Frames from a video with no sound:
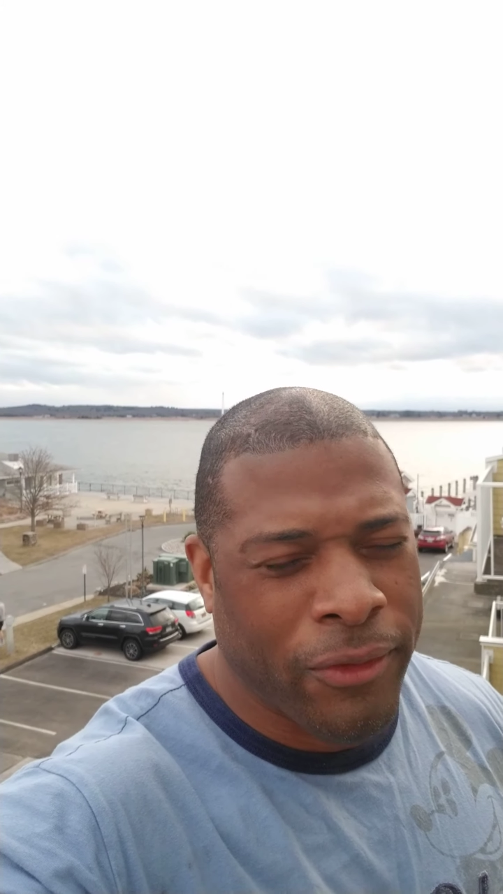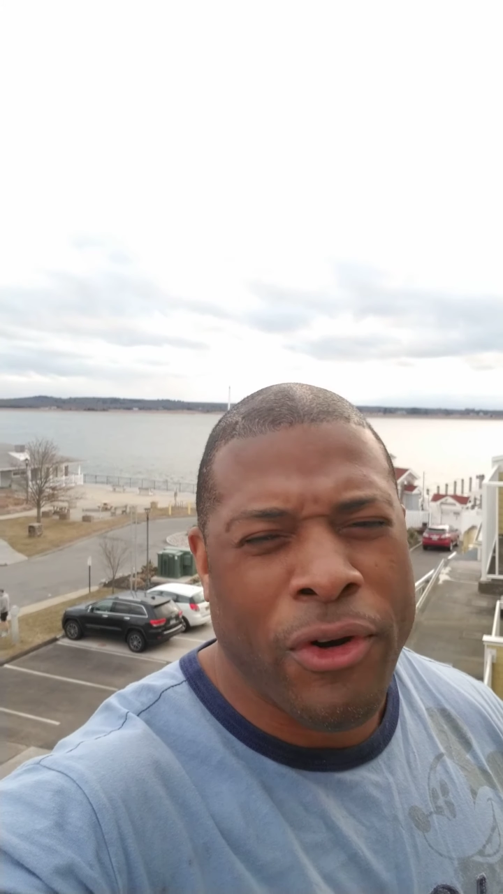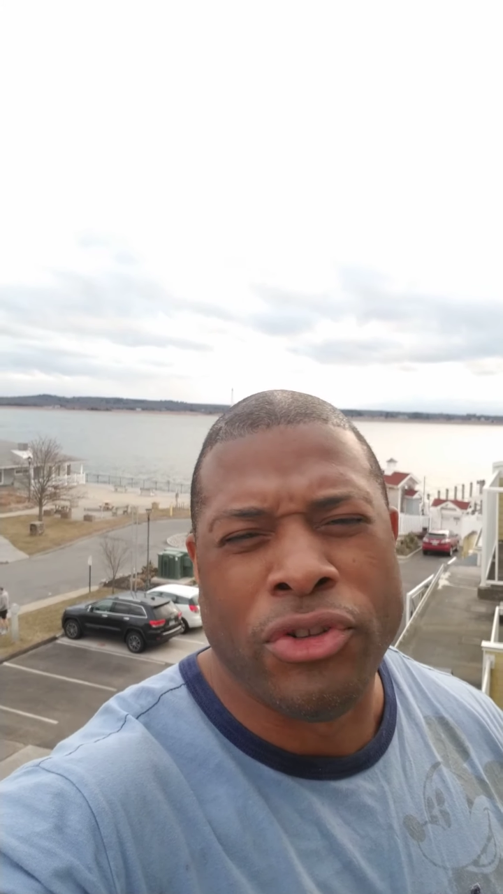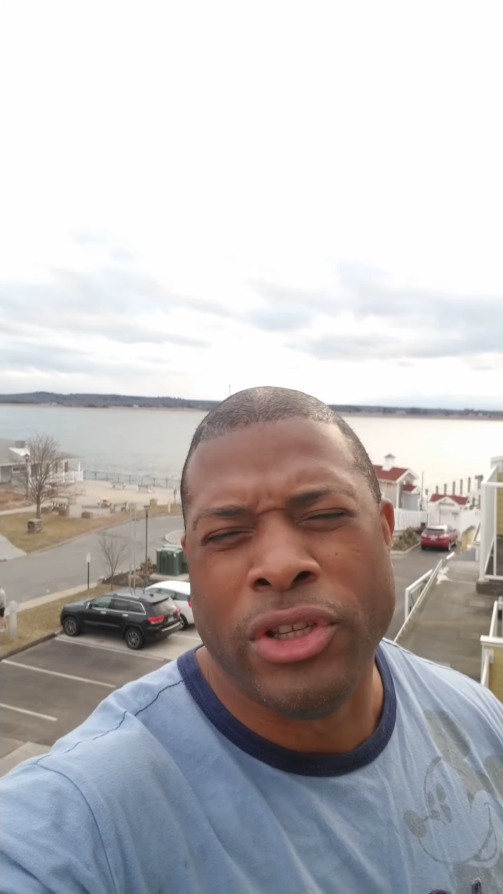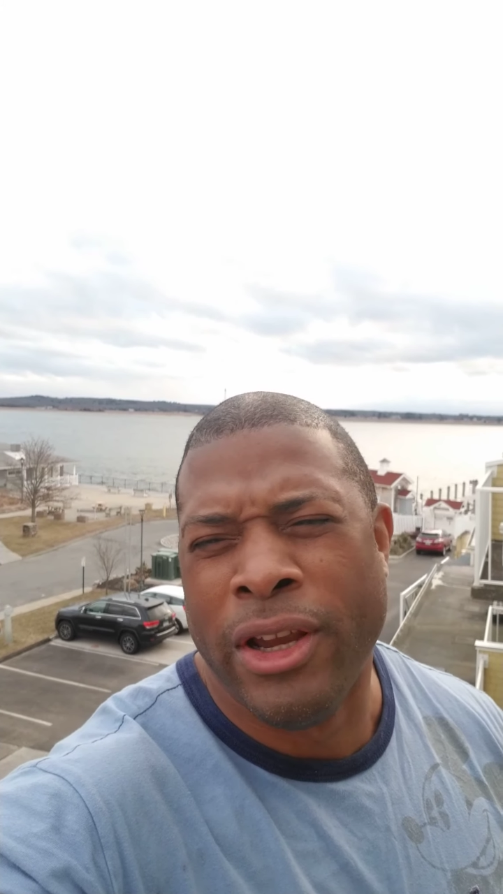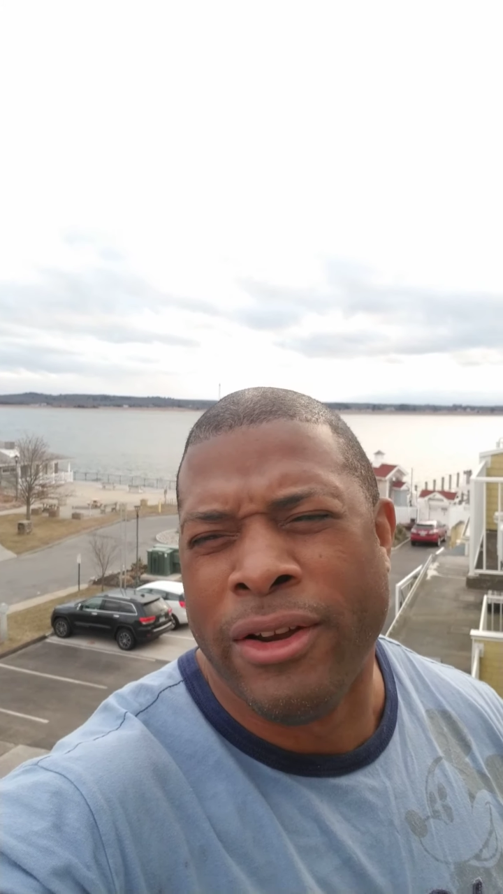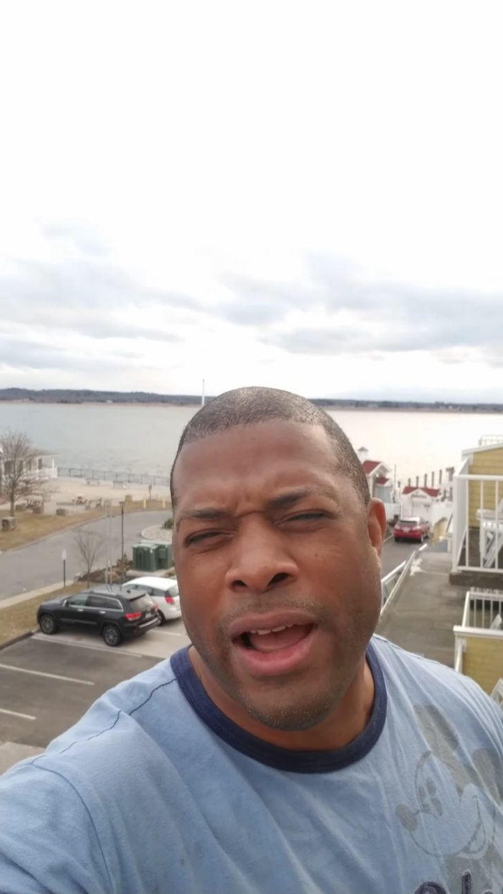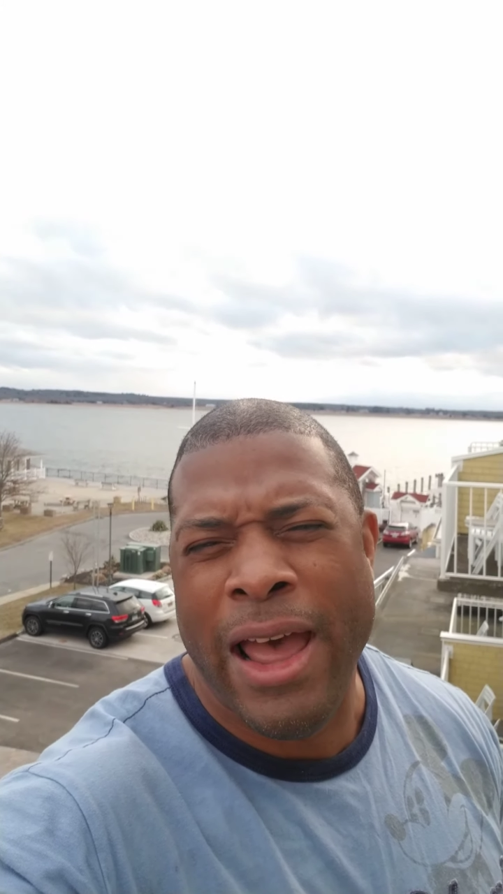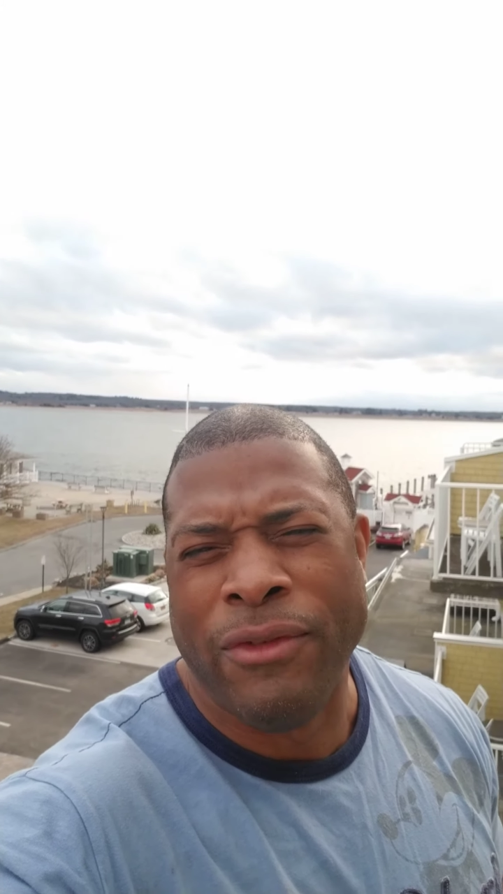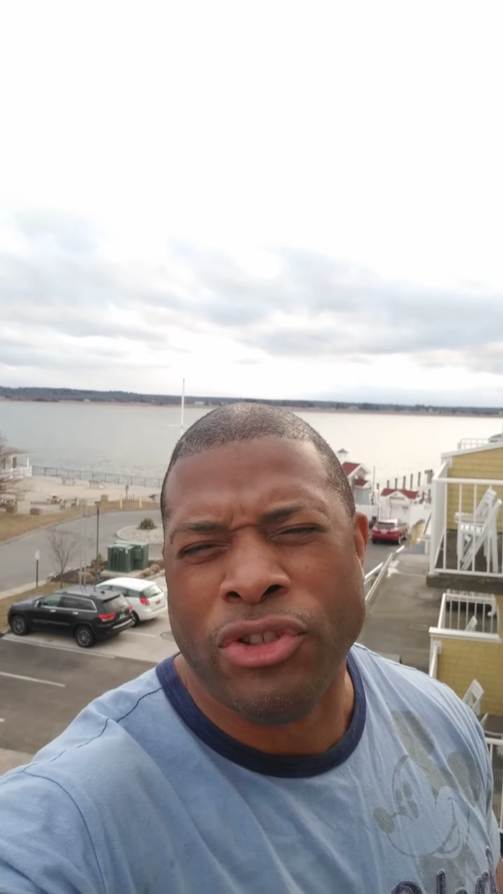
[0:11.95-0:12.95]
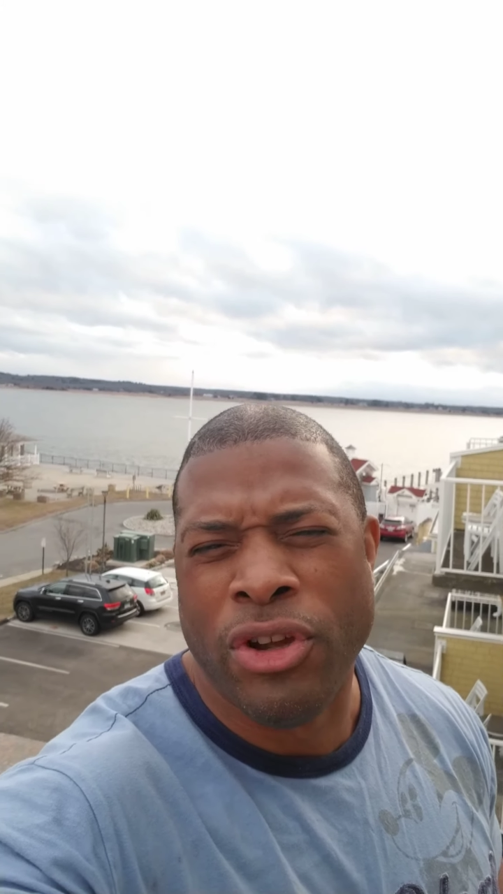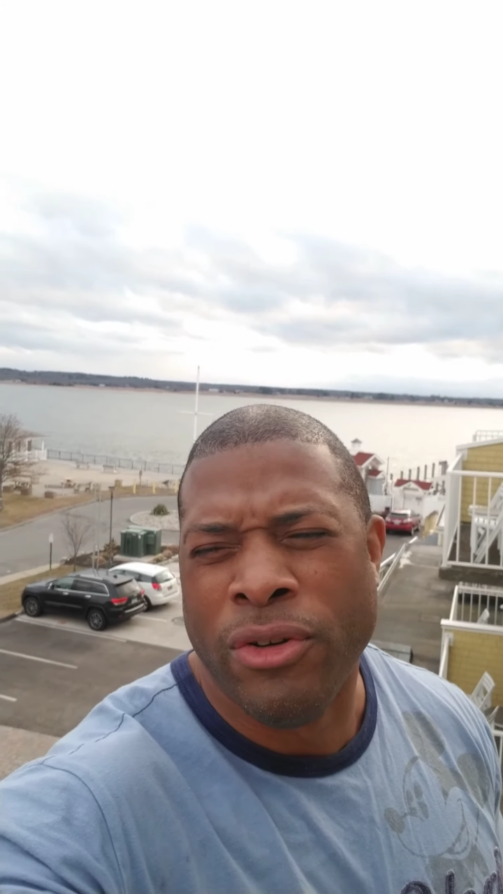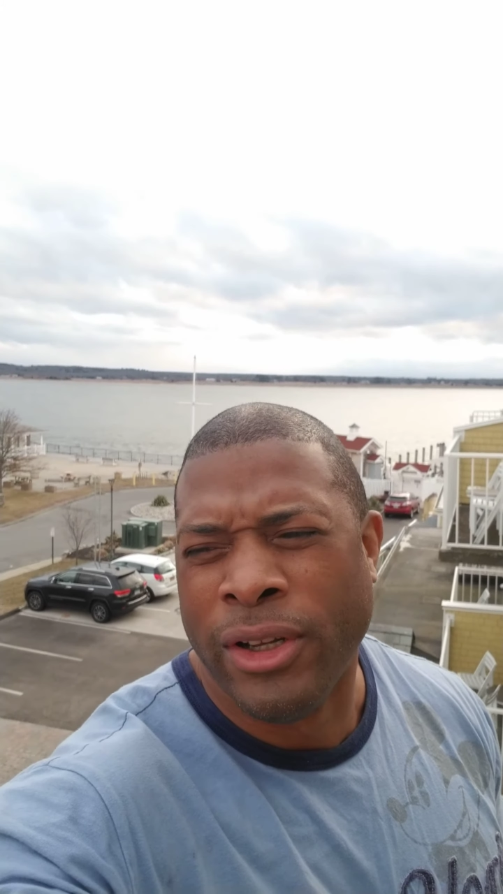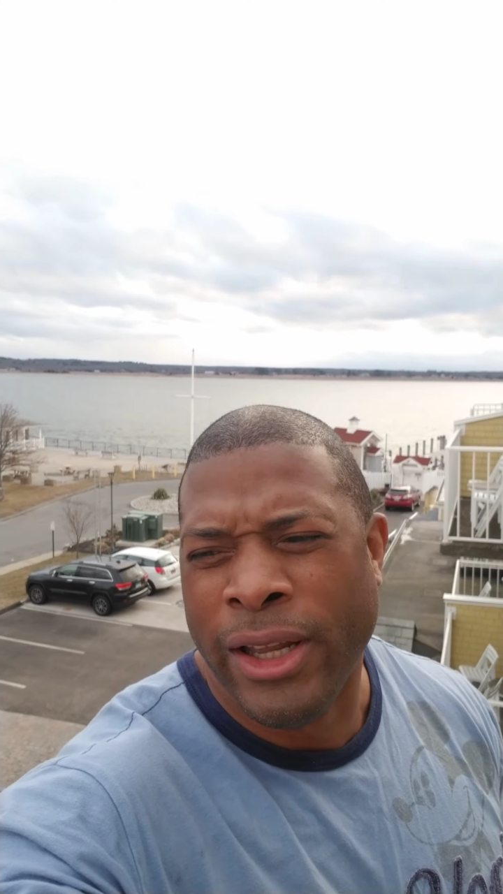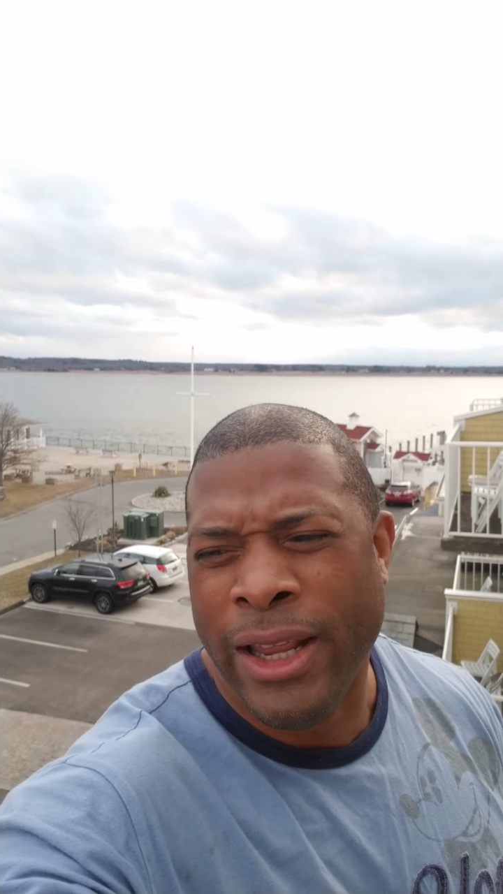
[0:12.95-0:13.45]
first year not having Joe
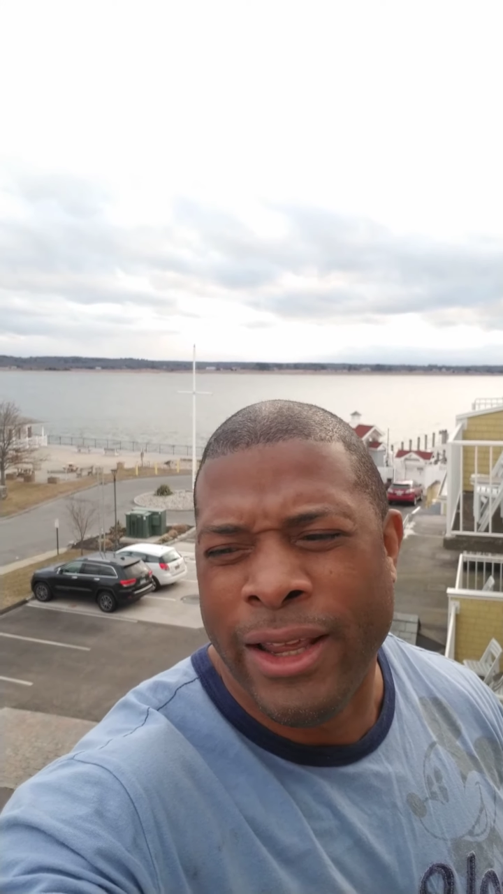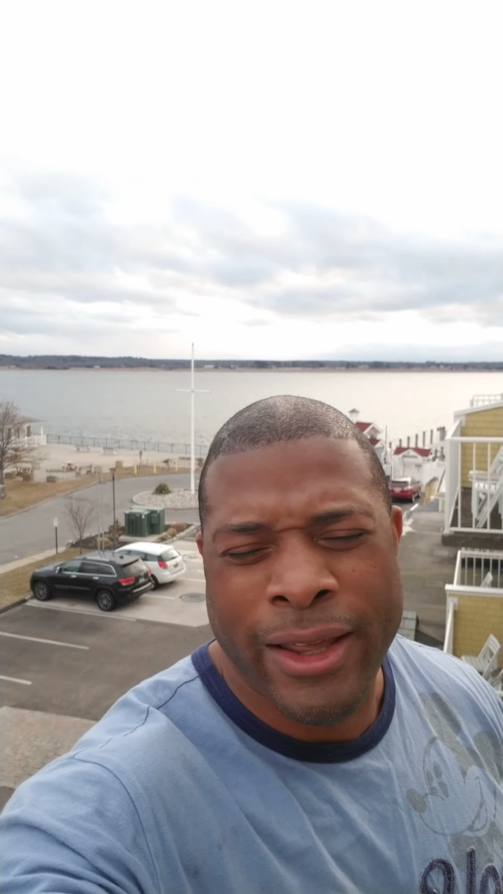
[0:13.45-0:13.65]
in the league